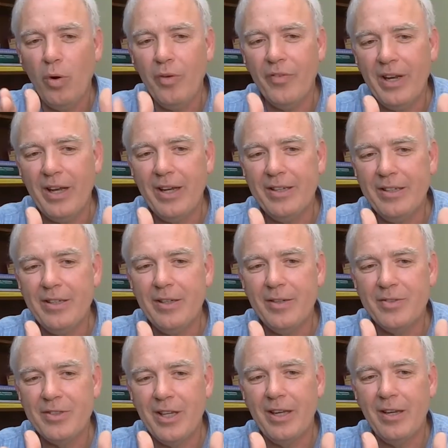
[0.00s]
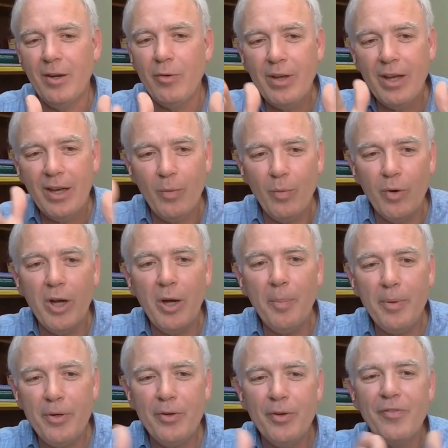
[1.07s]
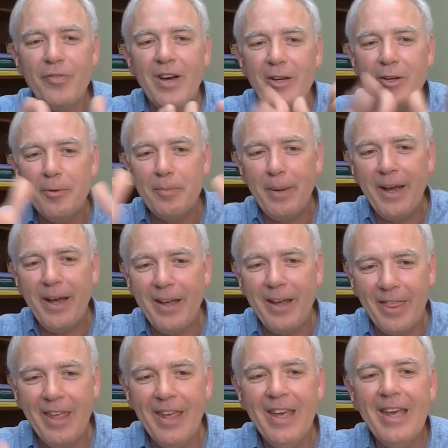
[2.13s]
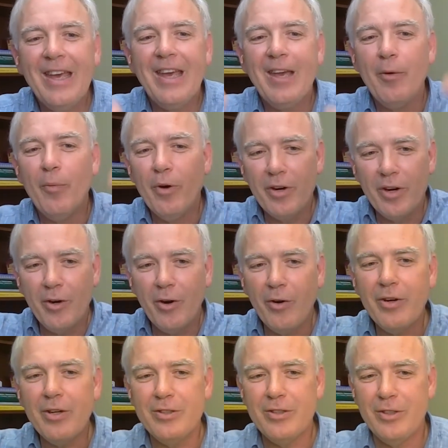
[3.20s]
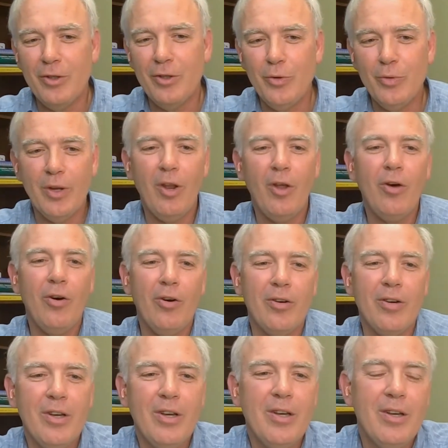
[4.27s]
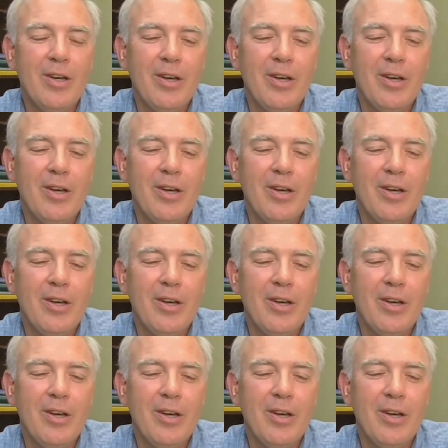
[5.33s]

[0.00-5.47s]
more of an idea of saying, okay, we're helping you to find your path, and we're encouraging you along